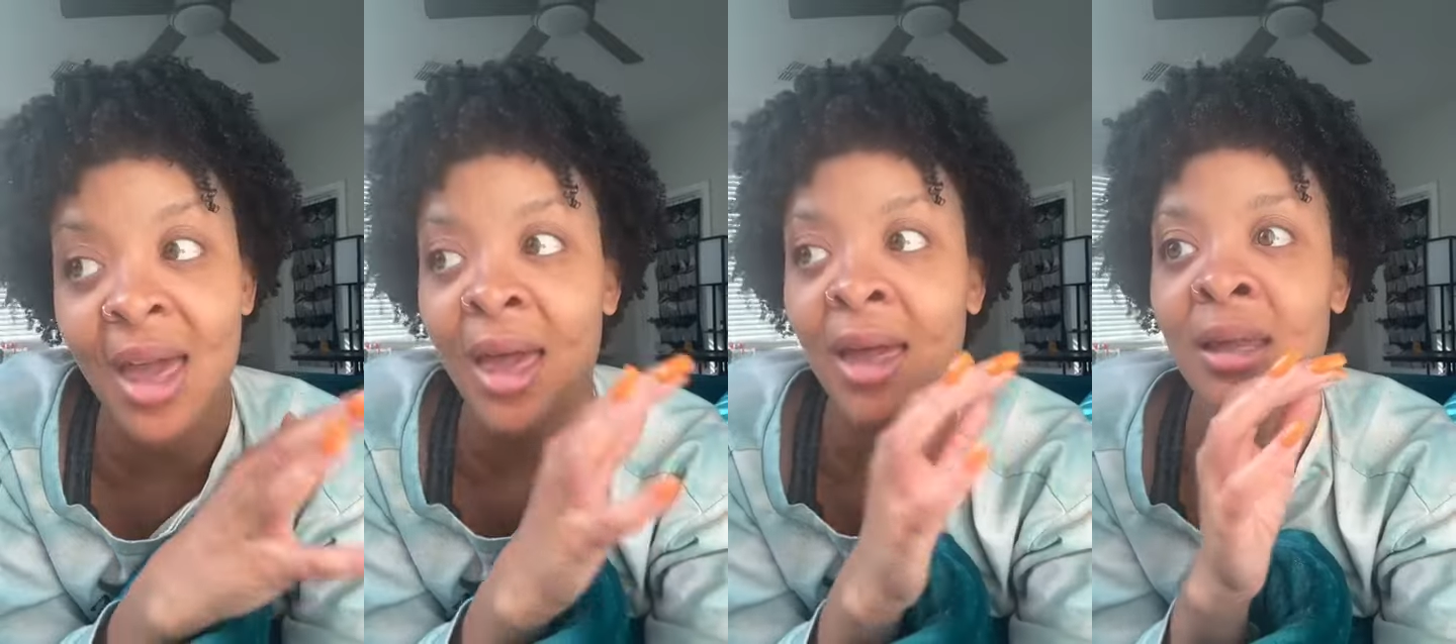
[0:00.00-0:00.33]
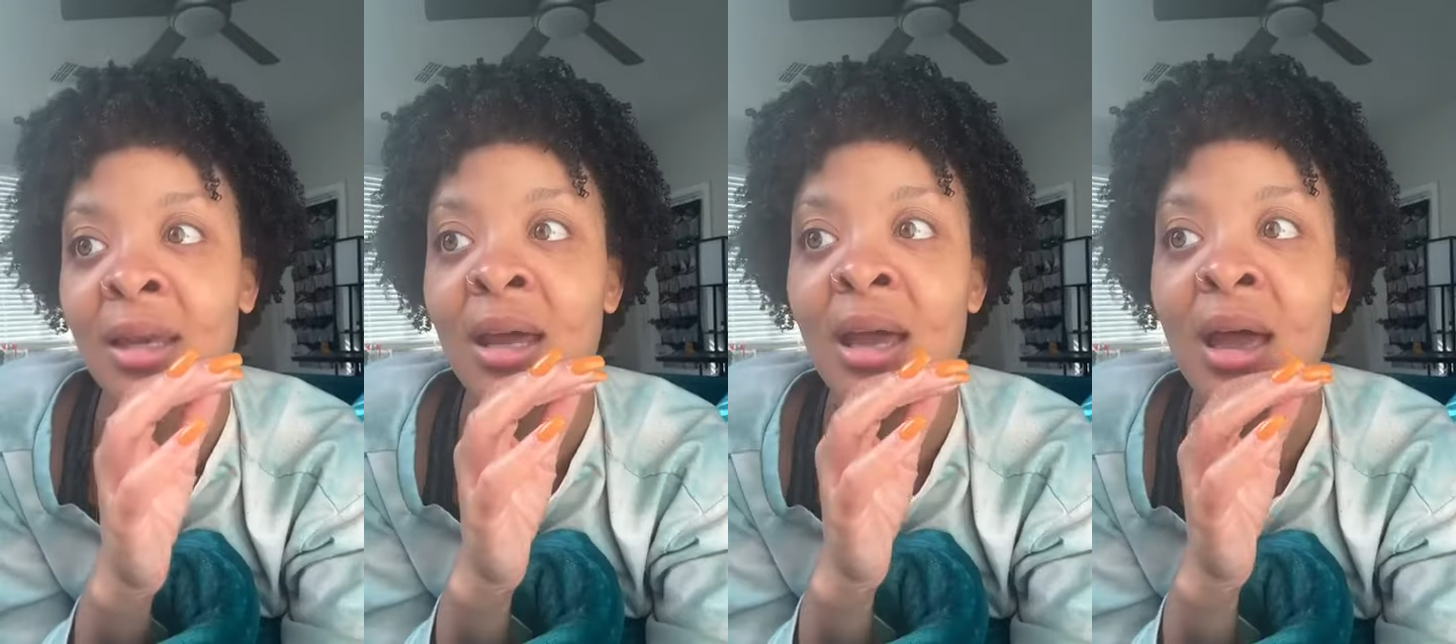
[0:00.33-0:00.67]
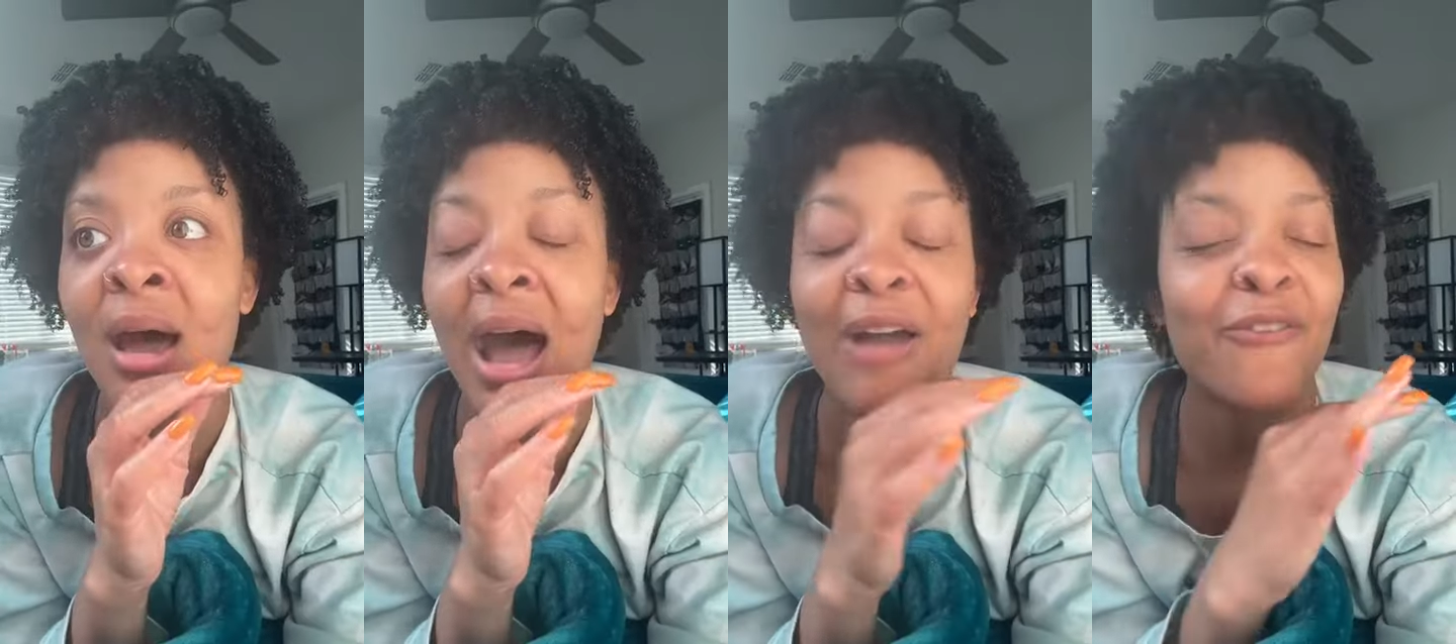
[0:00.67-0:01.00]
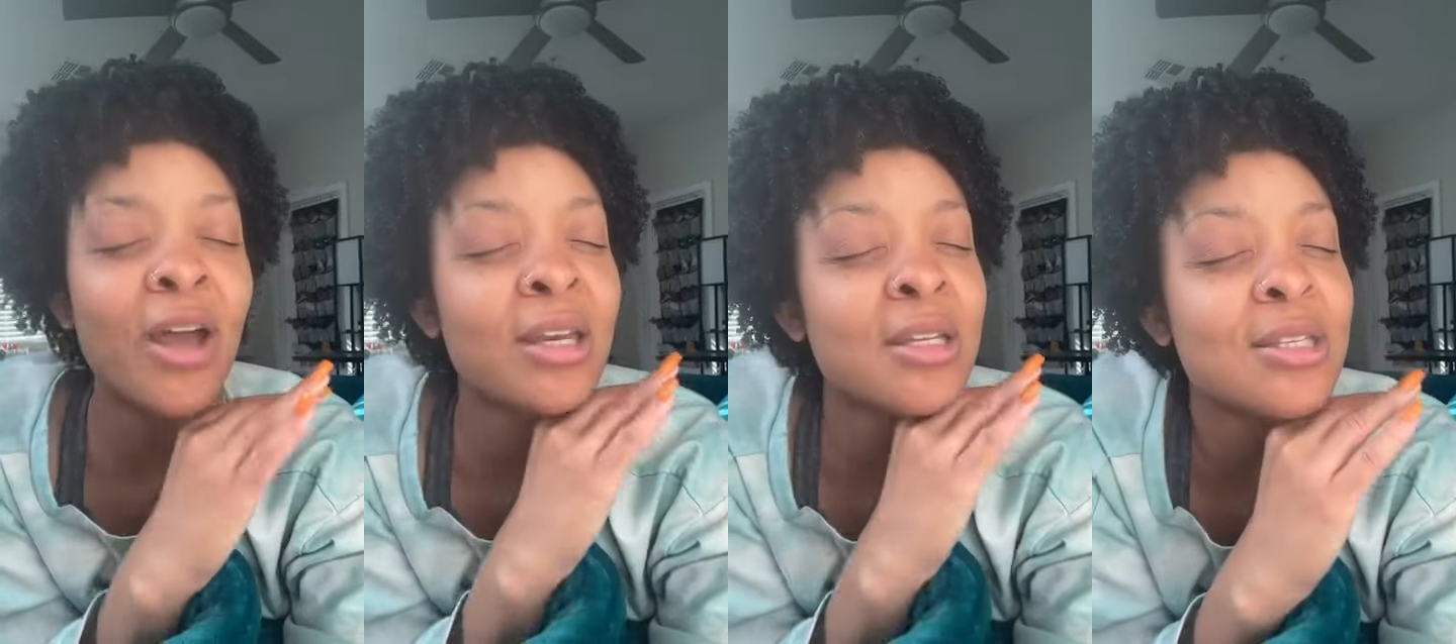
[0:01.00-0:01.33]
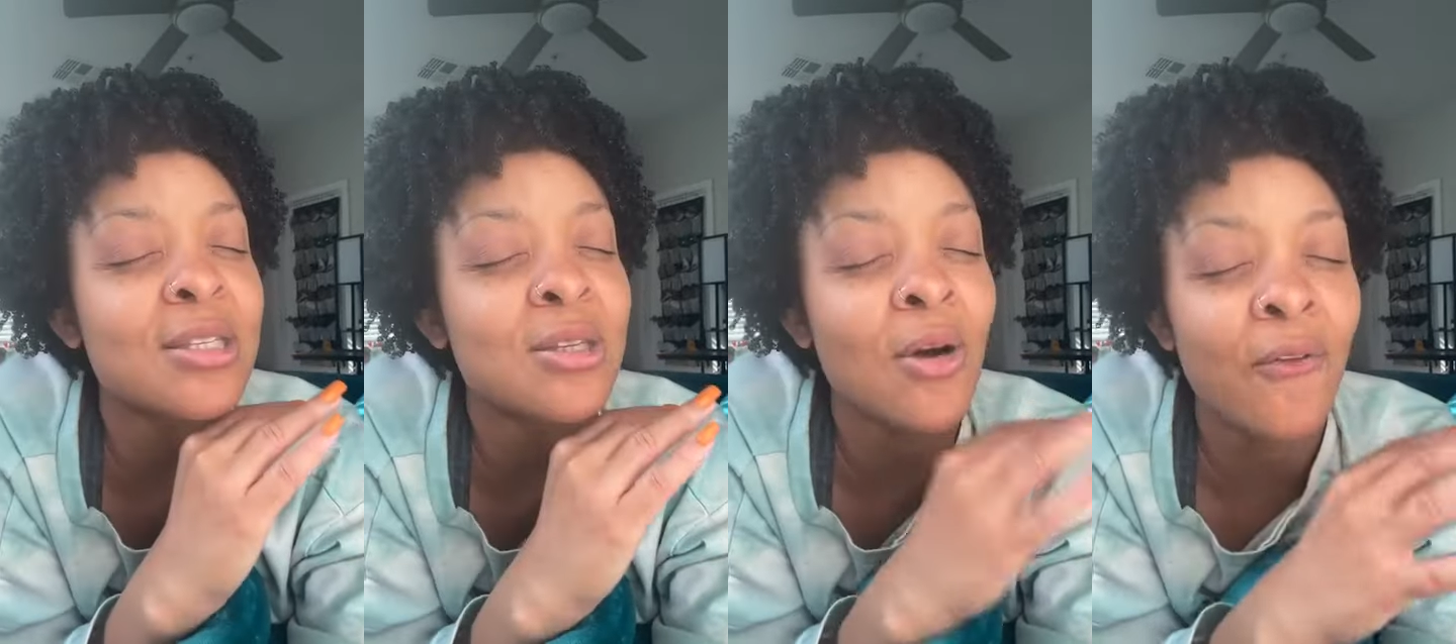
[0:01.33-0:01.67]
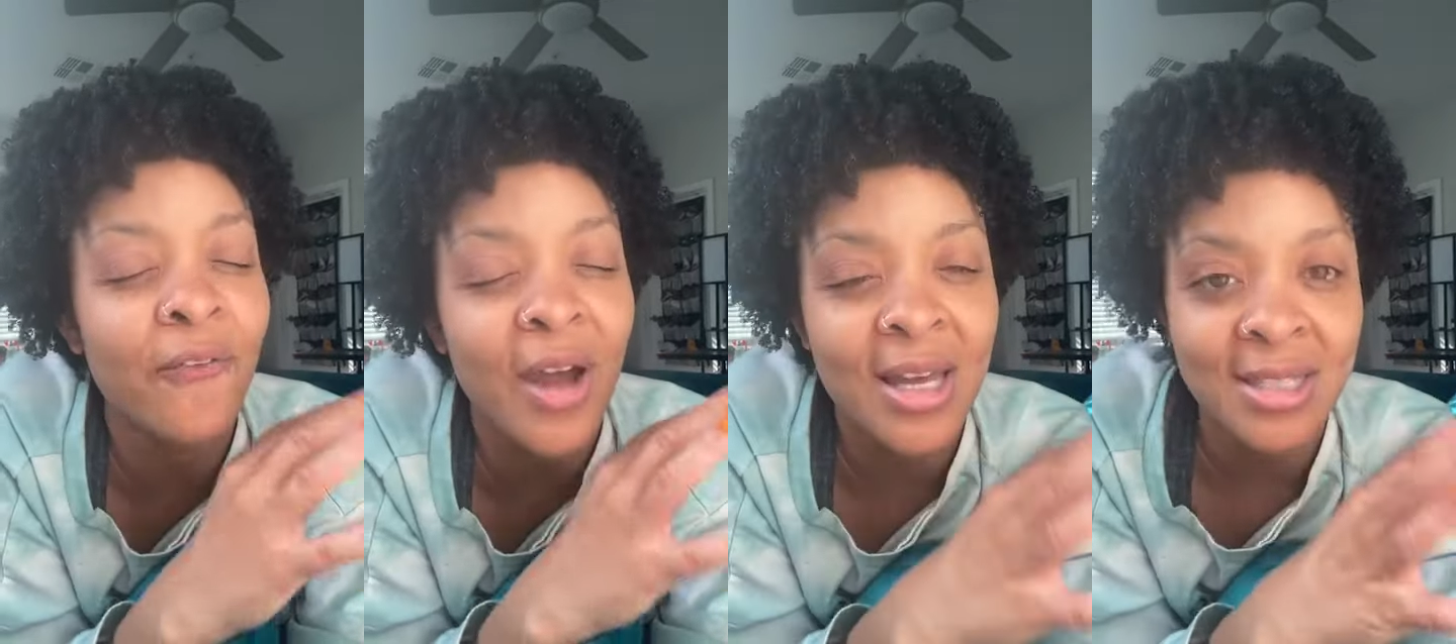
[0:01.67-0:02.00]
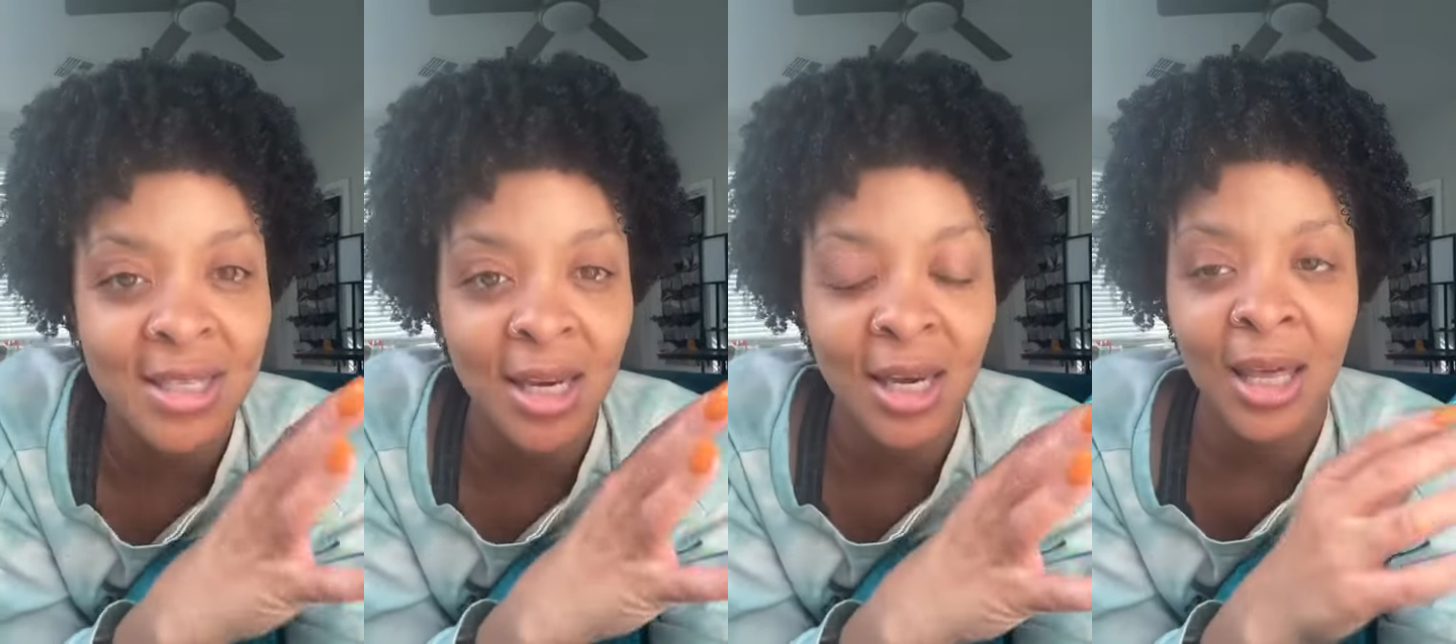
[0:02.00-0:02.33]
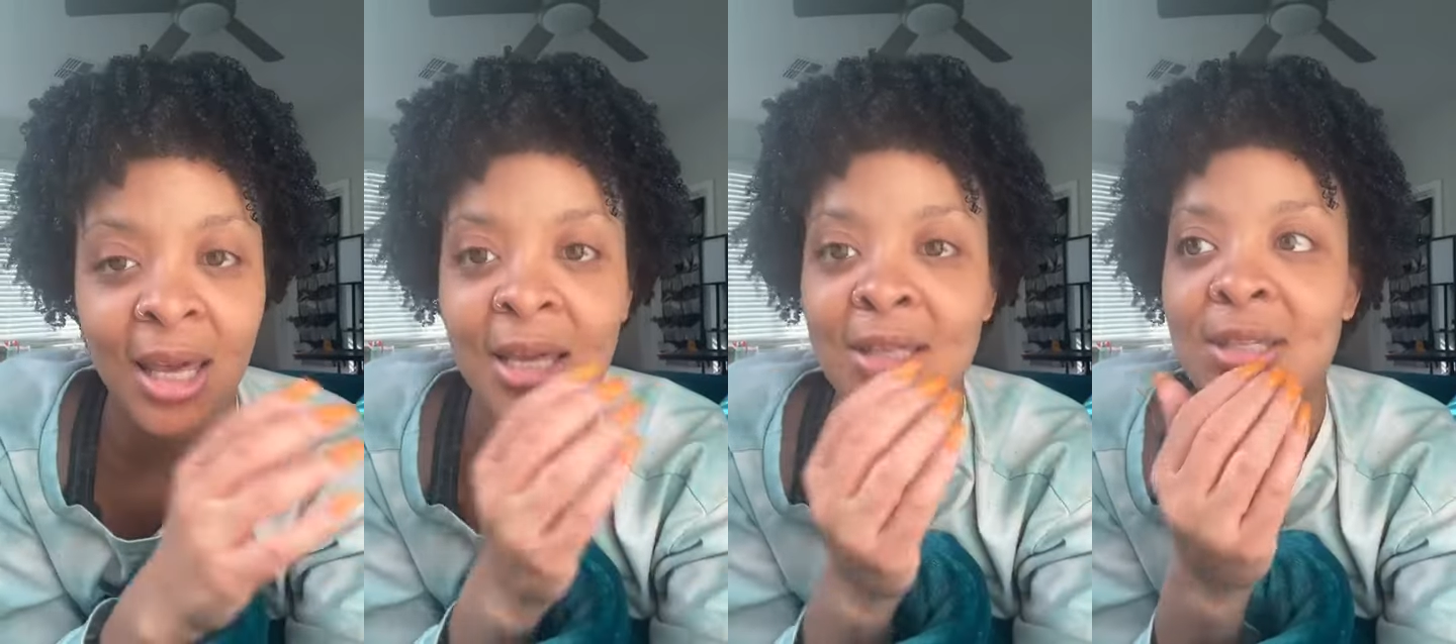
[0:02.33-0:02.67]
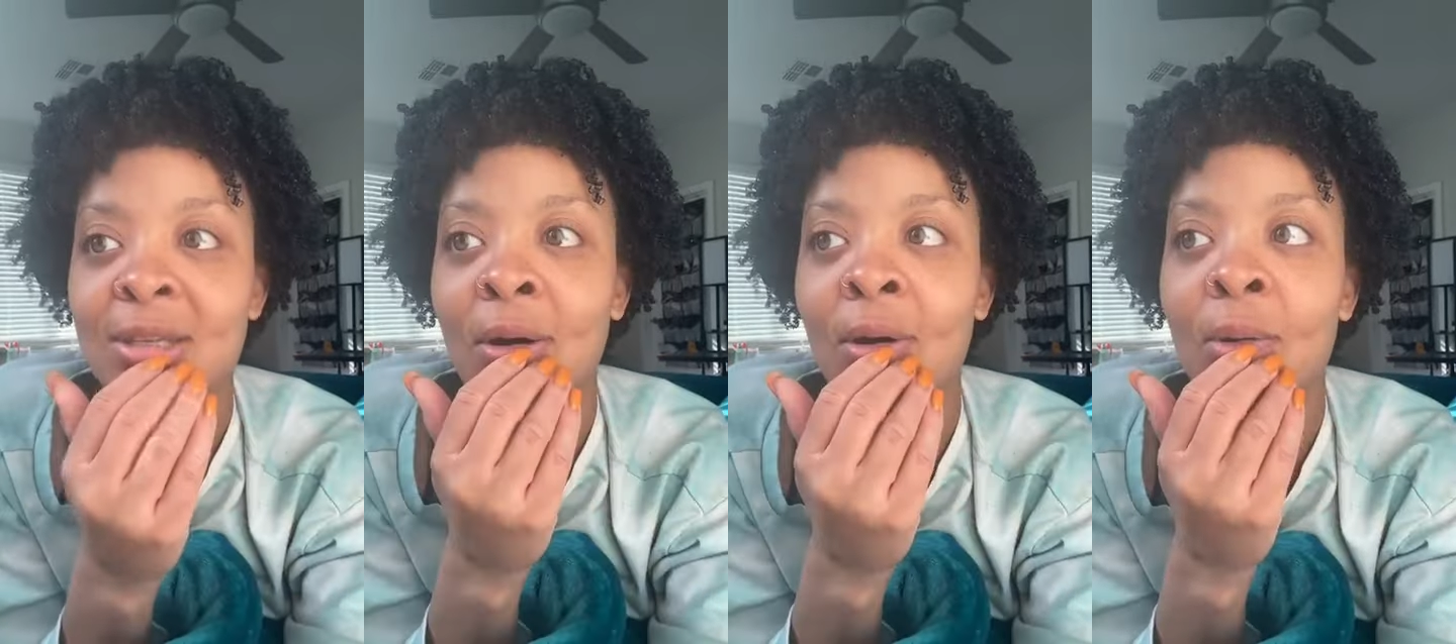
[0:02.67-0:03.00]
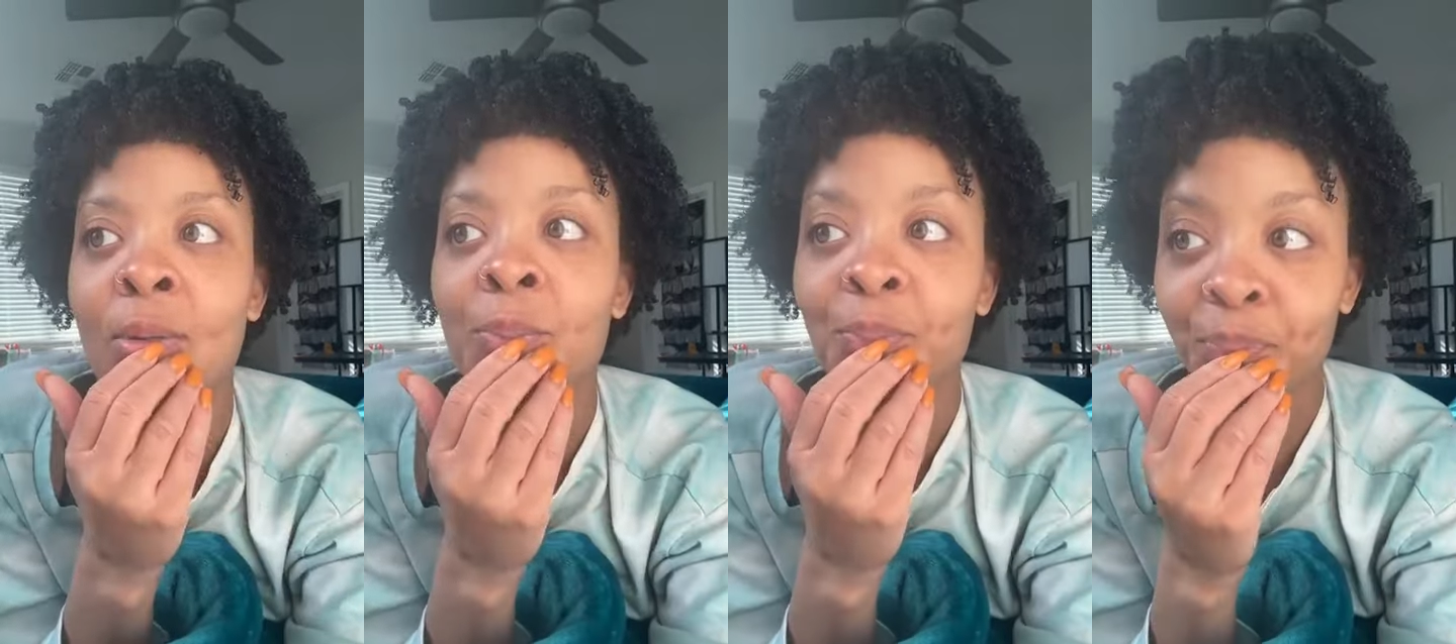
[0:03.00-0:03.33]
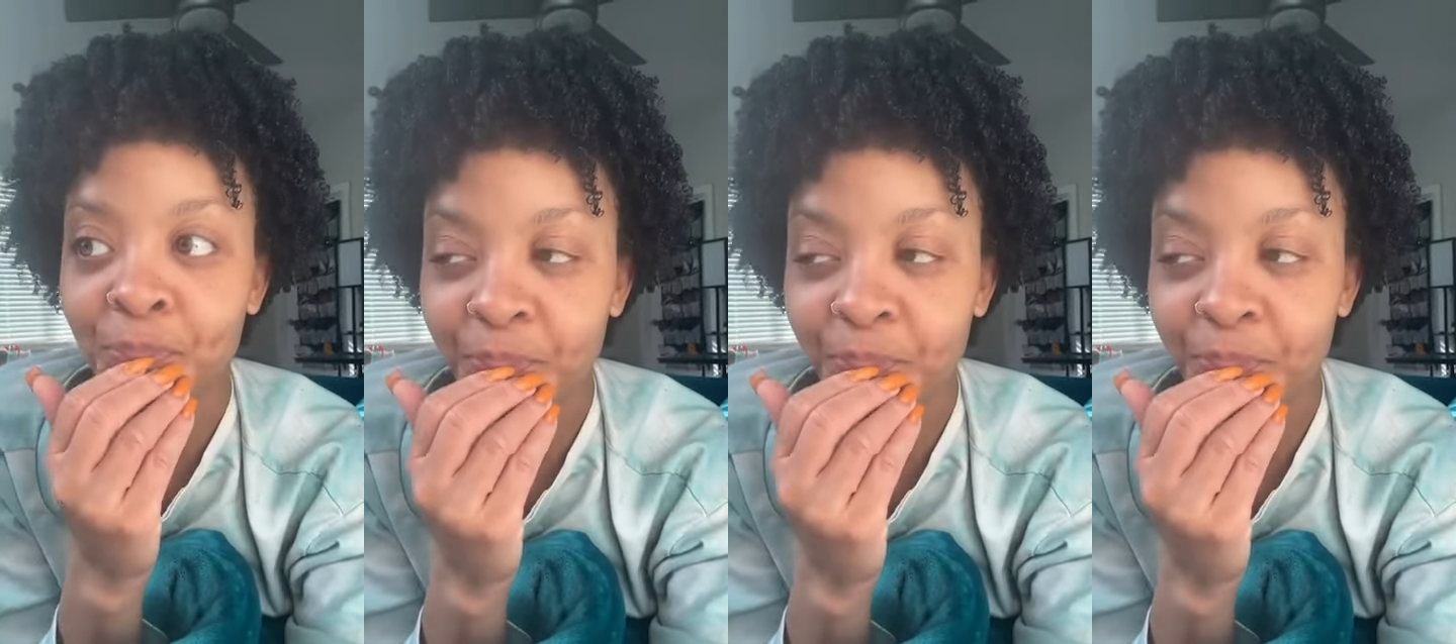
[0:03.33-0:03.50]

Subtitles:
and I find it so fascinating. And so